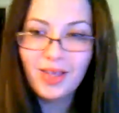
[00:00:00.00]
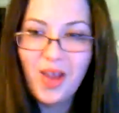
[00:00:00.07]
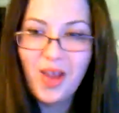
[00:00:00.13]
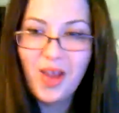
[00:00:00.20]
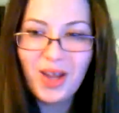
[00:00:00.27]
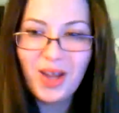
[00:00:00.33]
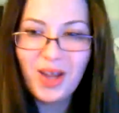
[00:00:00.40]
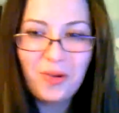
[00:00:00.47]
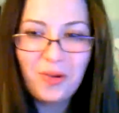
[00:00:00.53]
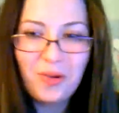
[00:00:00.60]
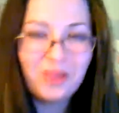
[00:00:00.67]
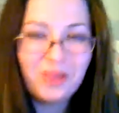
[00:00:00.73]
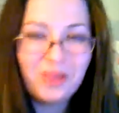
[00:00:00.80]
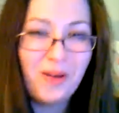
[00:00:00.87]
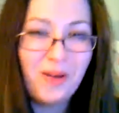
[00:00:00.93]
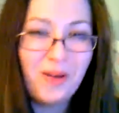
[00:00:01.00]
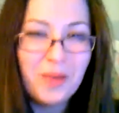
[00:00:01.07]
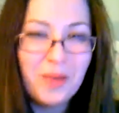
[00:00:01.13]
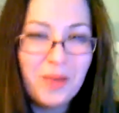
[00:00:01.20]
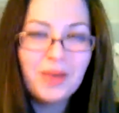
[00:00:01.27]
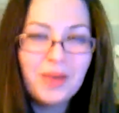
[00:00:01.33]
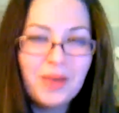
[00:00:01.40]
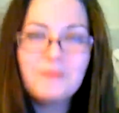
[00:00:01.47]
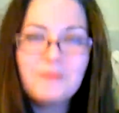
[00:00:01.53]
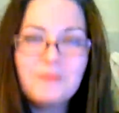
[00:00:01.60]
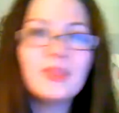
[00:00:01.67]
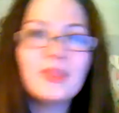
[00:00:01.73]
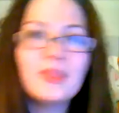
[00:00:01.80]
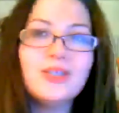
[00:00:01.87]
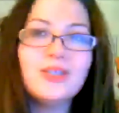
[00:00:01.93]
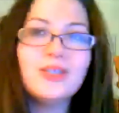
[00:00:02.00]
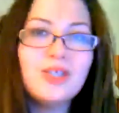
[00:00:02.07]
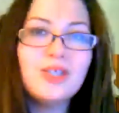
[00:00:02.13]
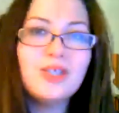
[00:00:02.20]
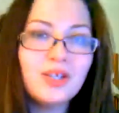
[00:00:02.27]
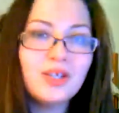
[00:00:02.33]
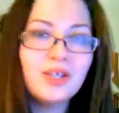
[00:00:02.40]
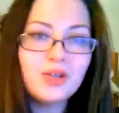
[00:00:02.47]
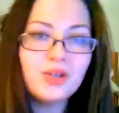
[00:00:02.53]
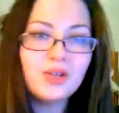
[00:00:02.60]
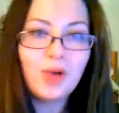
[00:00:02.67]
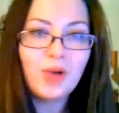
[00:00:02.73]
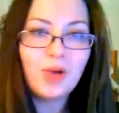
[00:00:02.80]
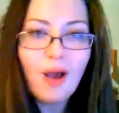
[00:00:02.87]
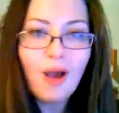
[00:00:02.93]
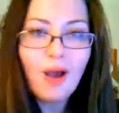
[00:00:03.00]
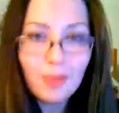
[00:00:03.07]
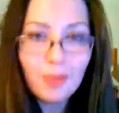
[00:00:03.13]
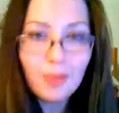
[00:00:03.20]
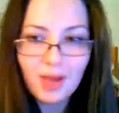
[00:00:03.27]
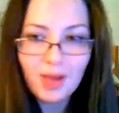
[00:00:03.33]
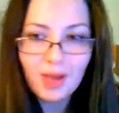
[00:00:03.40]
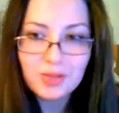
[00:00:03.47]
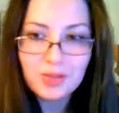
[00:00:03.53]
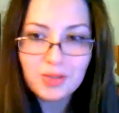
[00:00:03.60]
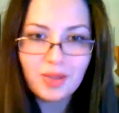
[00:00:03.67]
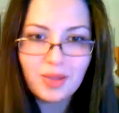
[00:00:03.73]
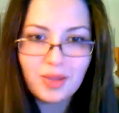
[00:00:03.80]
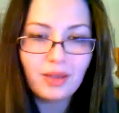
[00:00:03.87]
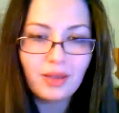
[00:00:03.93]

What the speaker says: I don't know. There's no compromise on that.